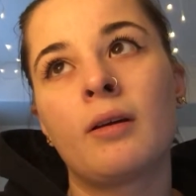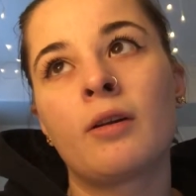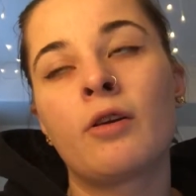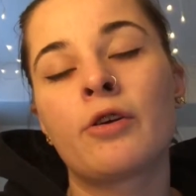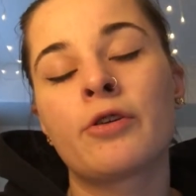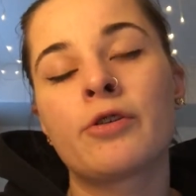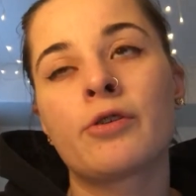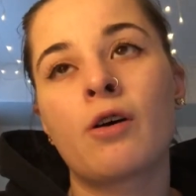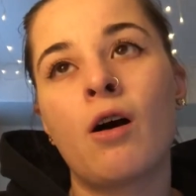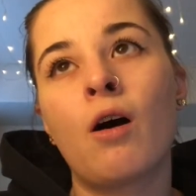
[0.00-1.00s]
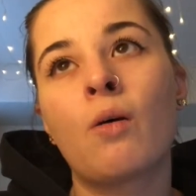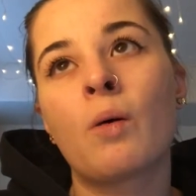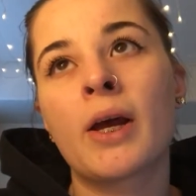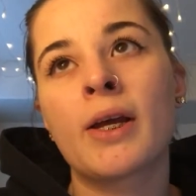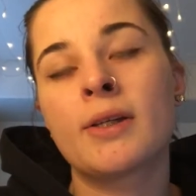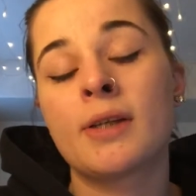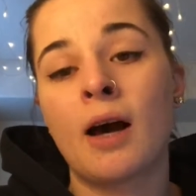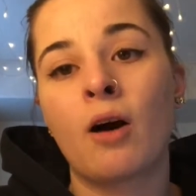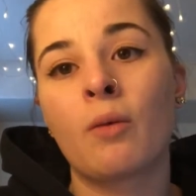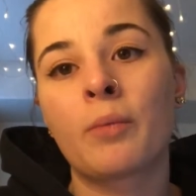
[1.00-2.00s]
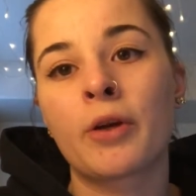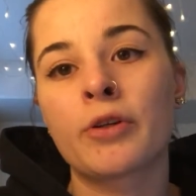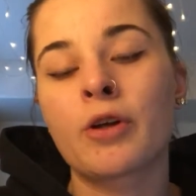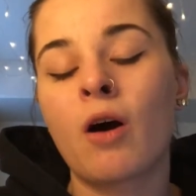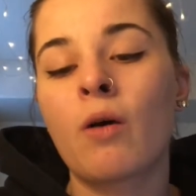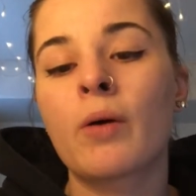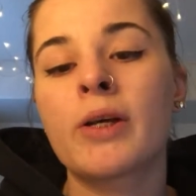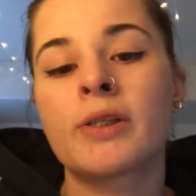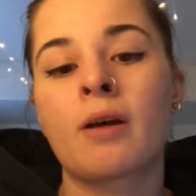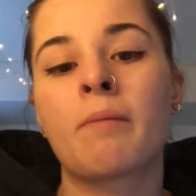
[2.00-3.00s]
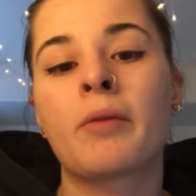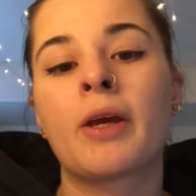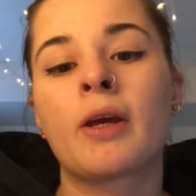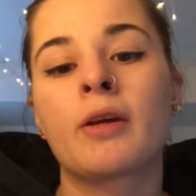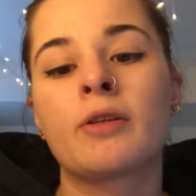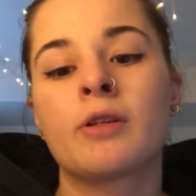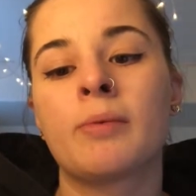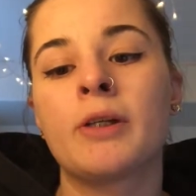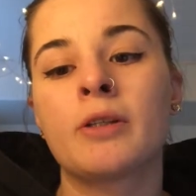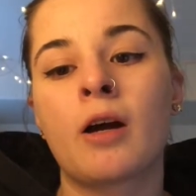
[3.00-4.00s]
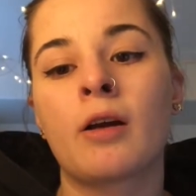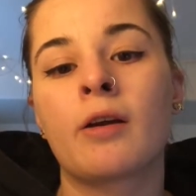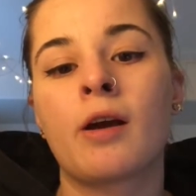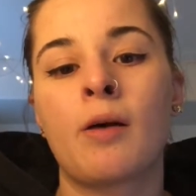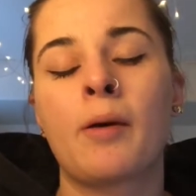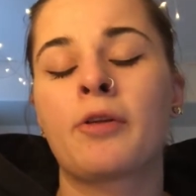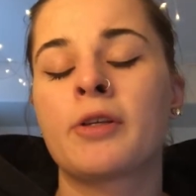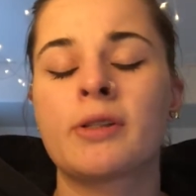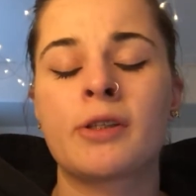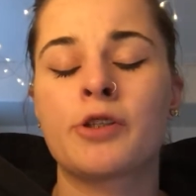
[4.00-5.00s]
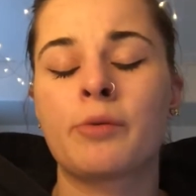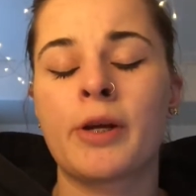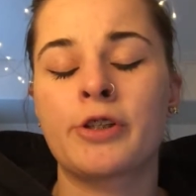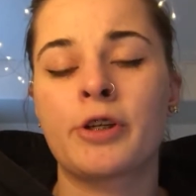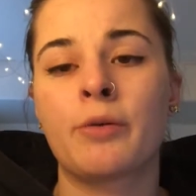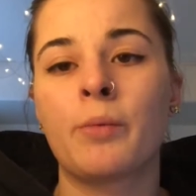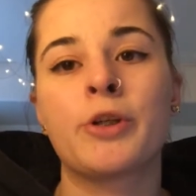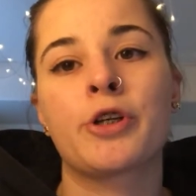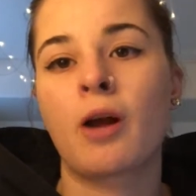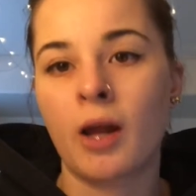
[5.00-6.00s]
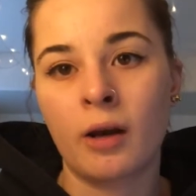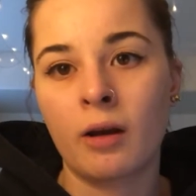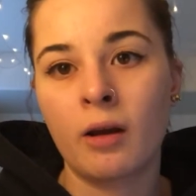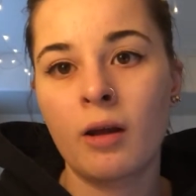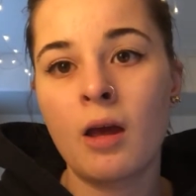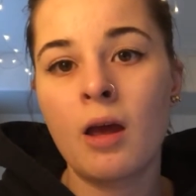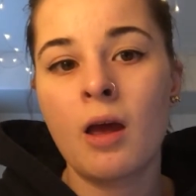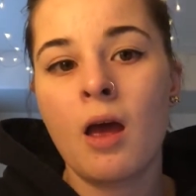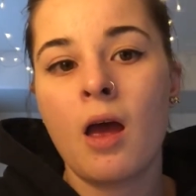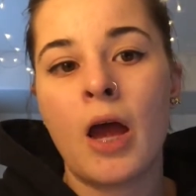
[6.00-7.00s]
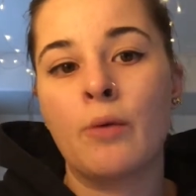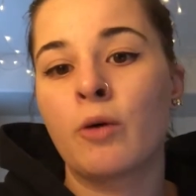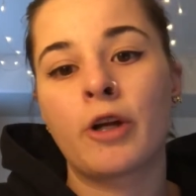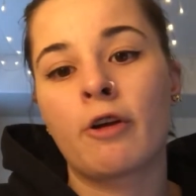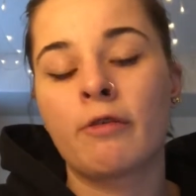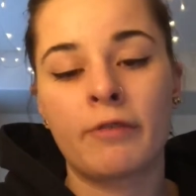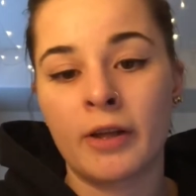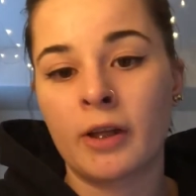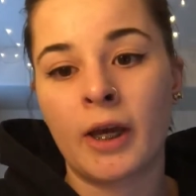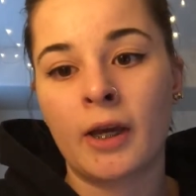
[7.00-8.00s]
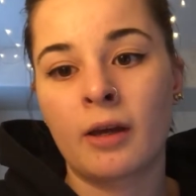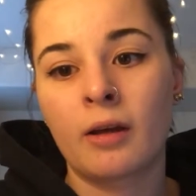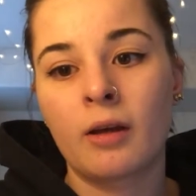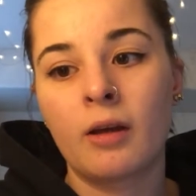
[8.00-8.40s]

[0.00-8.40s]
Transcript: there's always help. There's always something to be done about the situation in which you're in and what you're feeling.